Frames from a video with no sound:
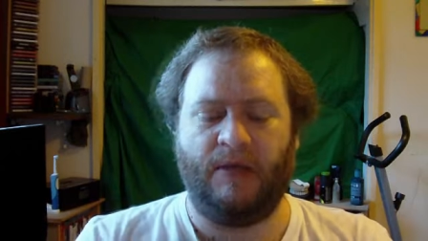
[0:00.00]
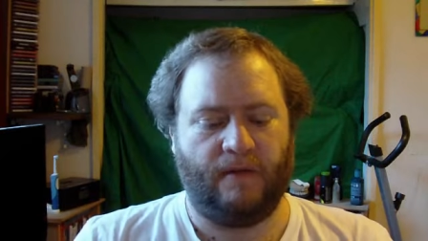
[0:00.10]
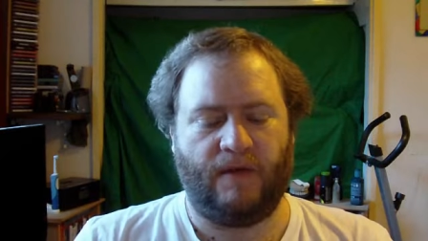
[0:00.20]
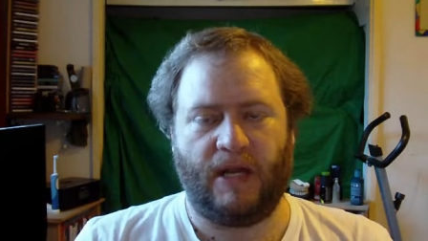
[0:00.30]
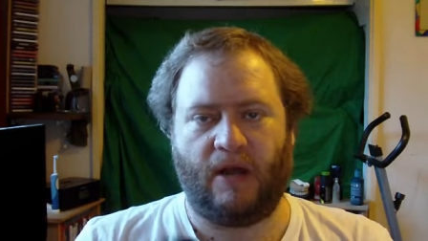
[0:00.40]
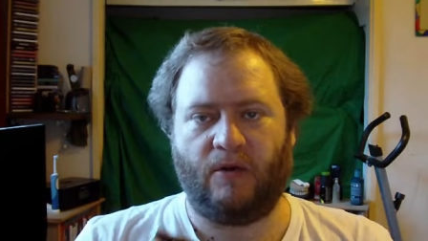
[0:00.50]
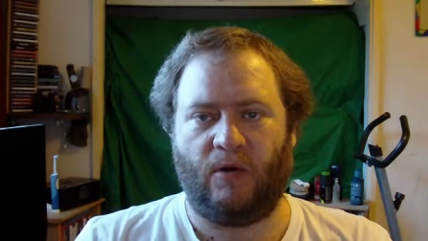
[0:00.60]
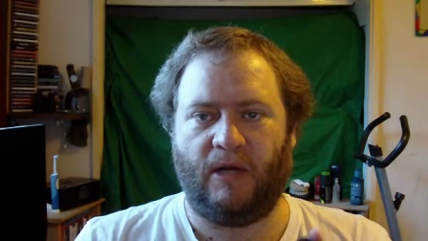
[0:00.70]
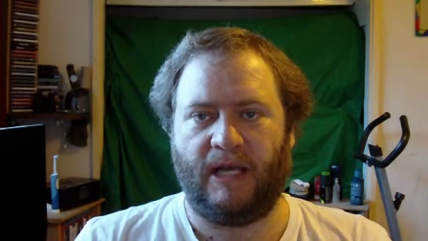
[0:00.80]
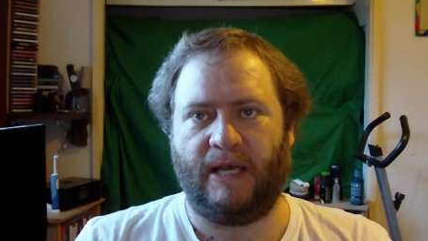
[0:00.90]
The video
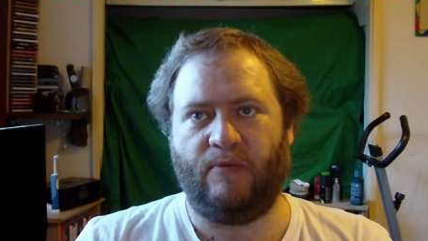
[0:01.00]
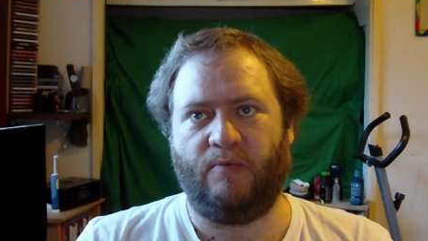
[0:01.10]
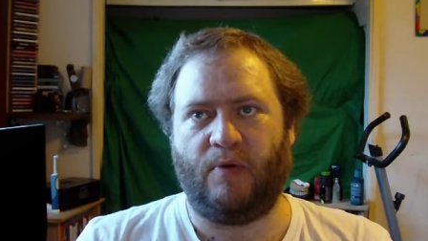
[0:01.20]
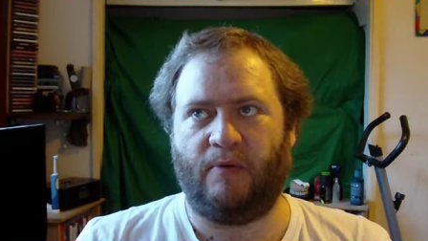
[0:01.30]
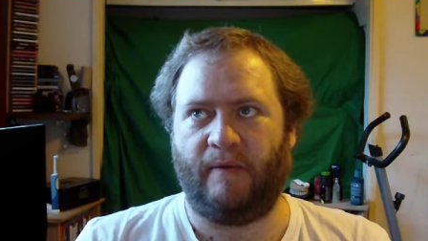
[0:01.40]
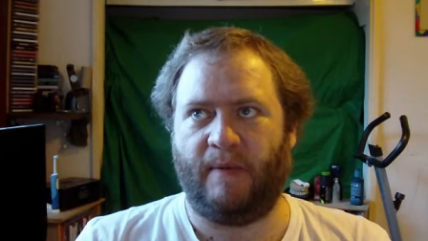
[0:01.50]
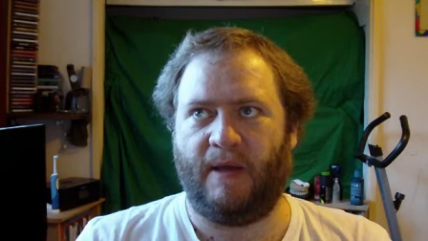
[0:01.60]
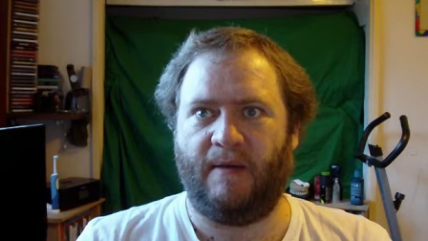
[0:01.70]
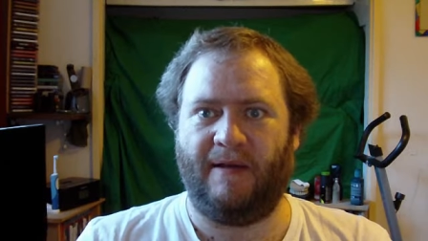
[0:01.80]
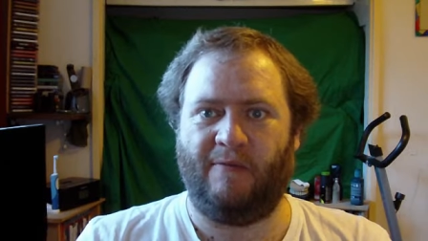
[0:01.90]
quality will probably
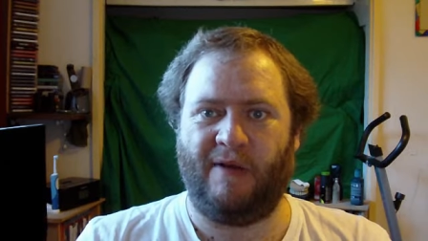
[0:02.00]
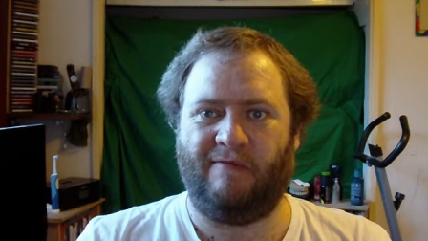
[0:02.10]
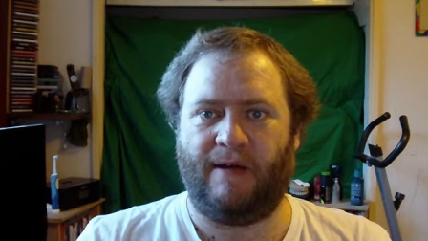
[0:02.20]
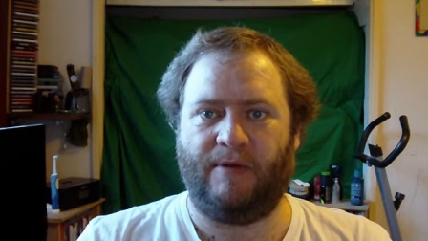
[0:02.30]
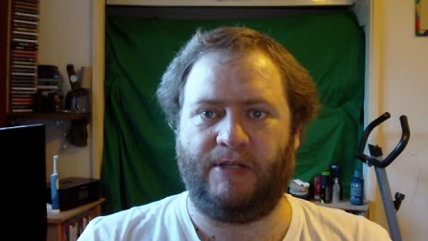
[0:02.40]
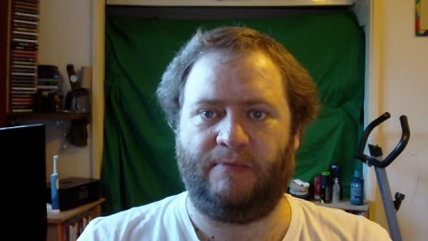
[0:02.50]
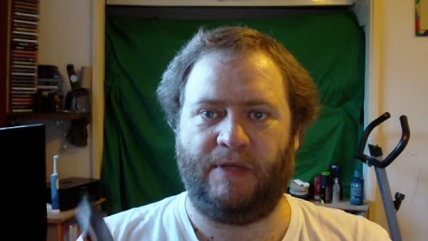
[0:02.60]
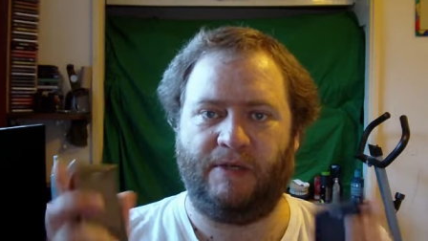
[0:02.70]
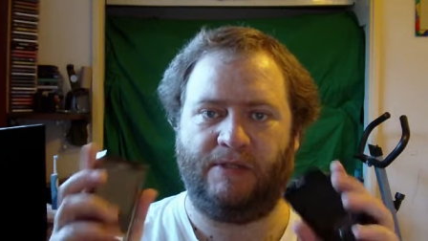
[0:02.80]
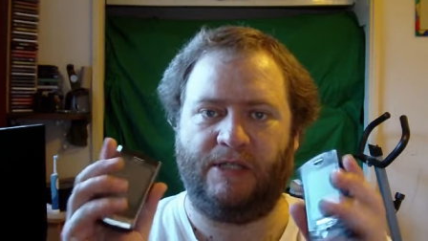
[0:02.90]
be a little bit rubbish
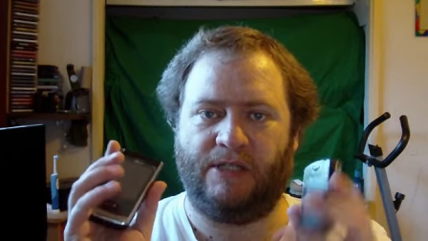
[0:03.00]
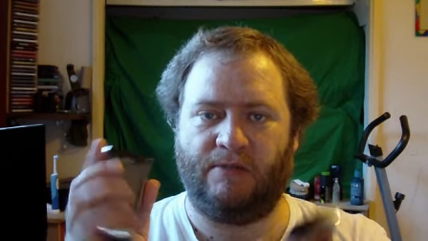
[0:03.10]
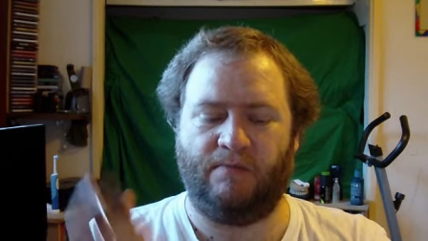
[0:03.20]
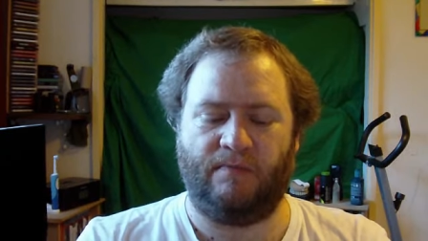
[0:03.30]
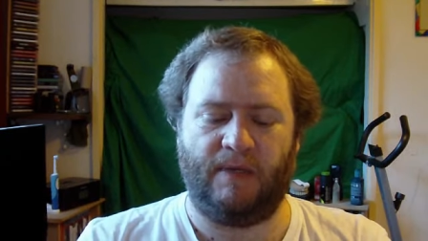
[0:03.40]
because it's